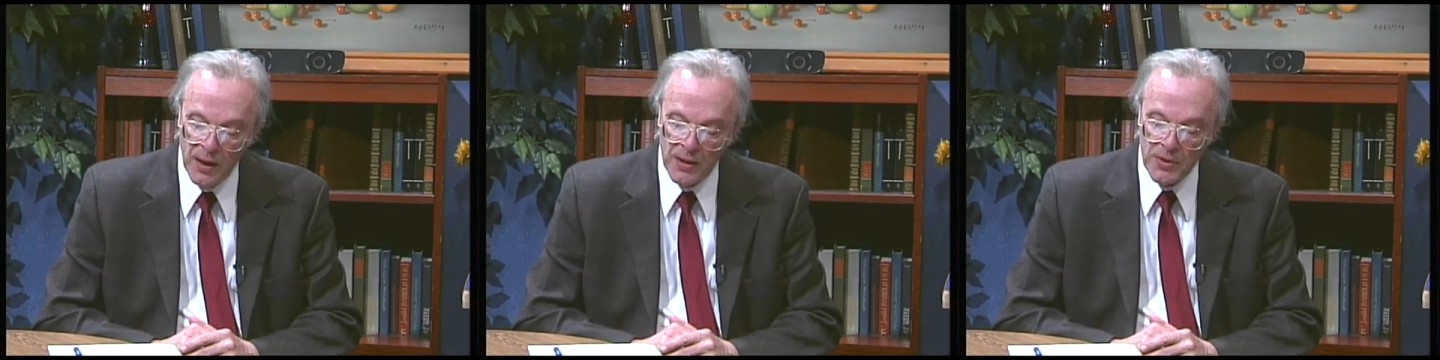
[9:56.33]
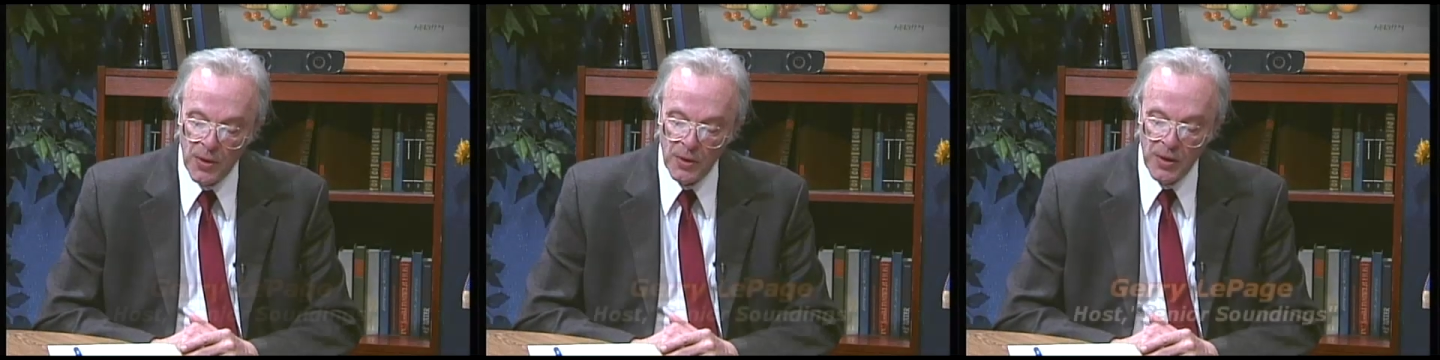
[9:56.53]

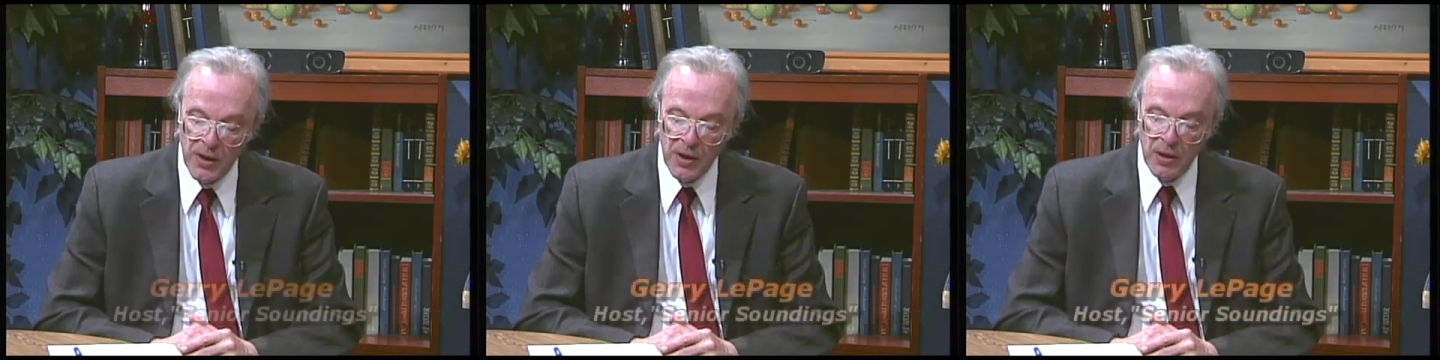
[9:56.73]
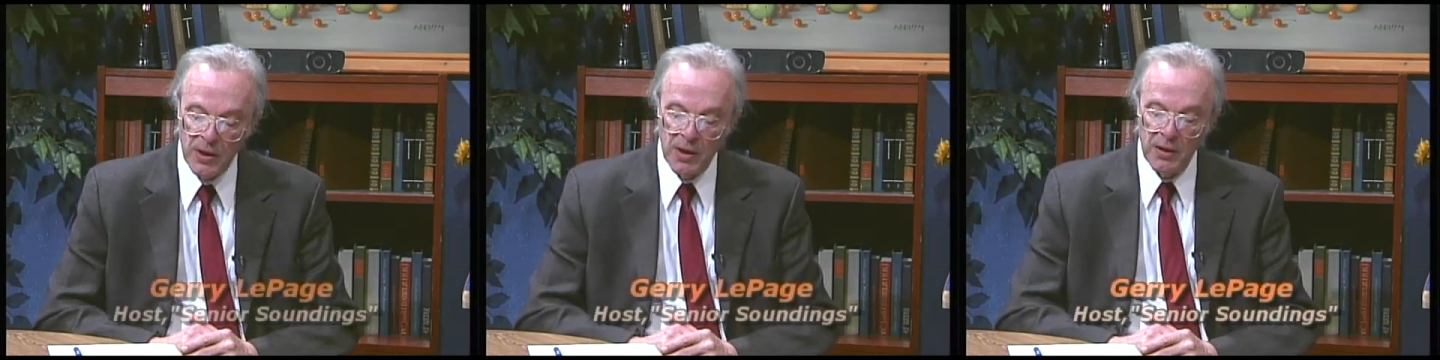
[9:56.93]

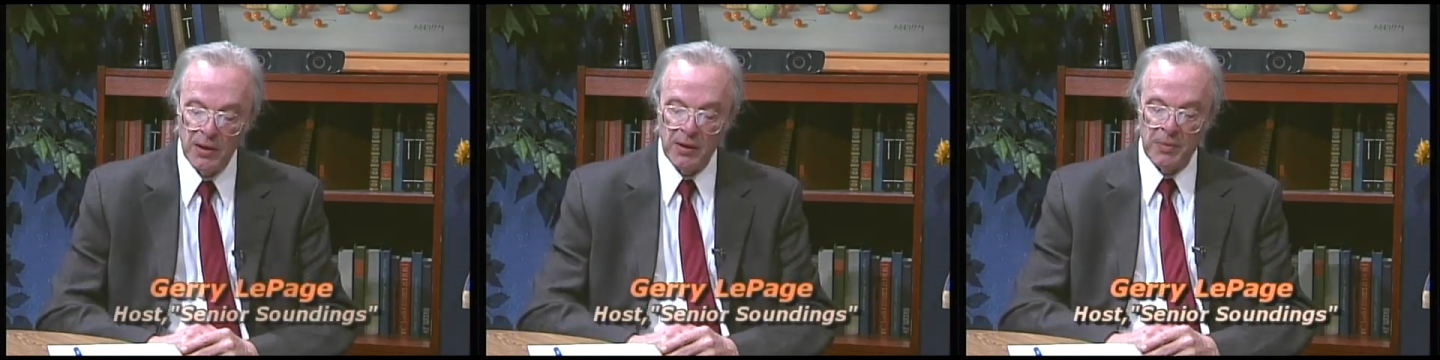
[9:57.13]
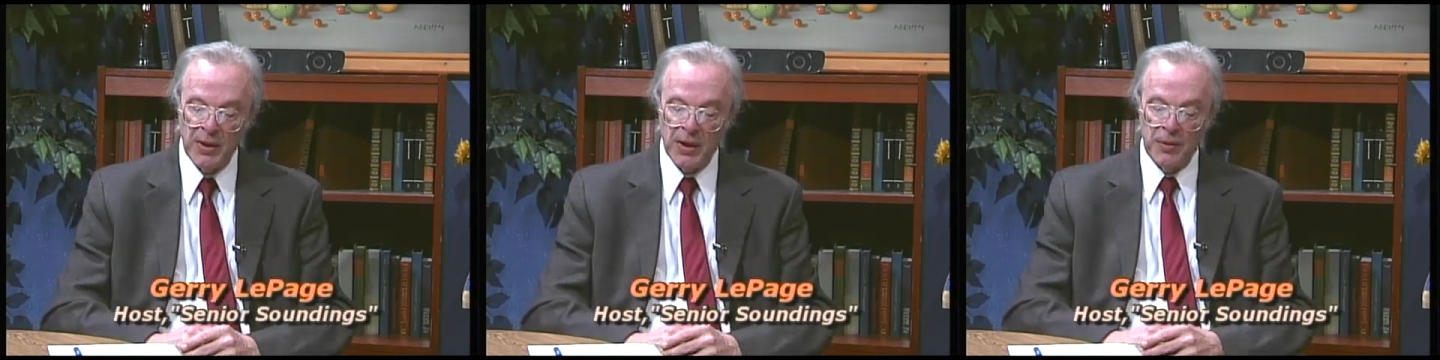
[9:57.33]
talking
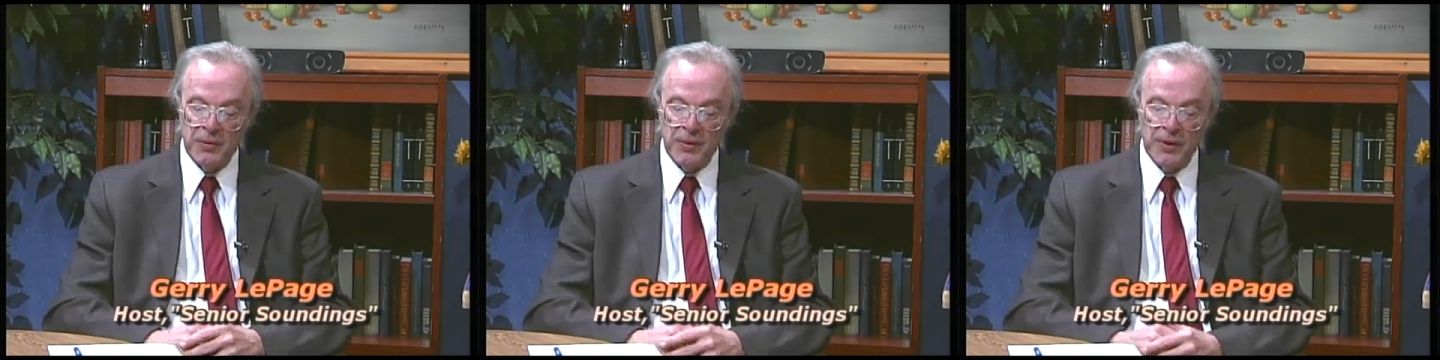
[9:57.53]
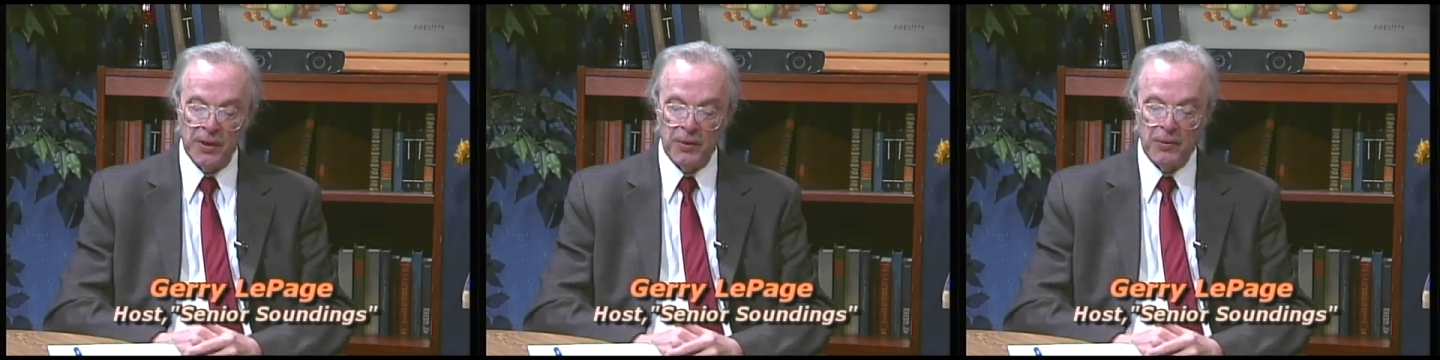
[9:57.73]

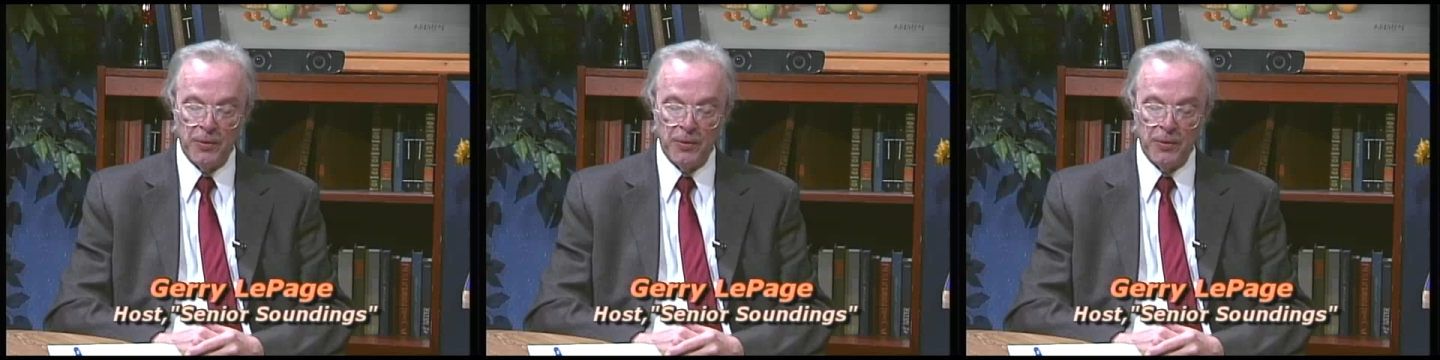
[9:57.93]
about,